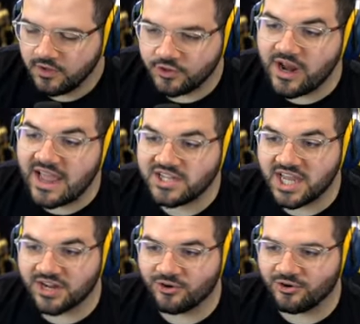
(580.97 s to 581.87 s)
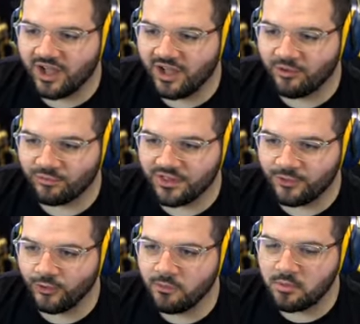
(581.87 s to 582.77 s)
Dude, I actually had a, uh, a really
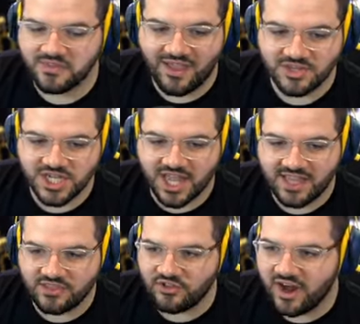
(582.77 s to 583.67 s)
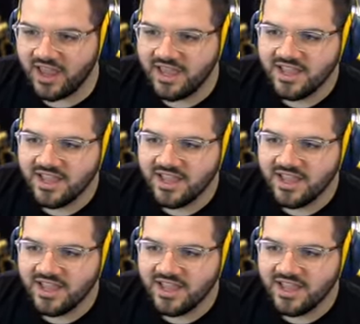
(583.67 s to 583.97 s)
cool moment with a heavy shot yesterday.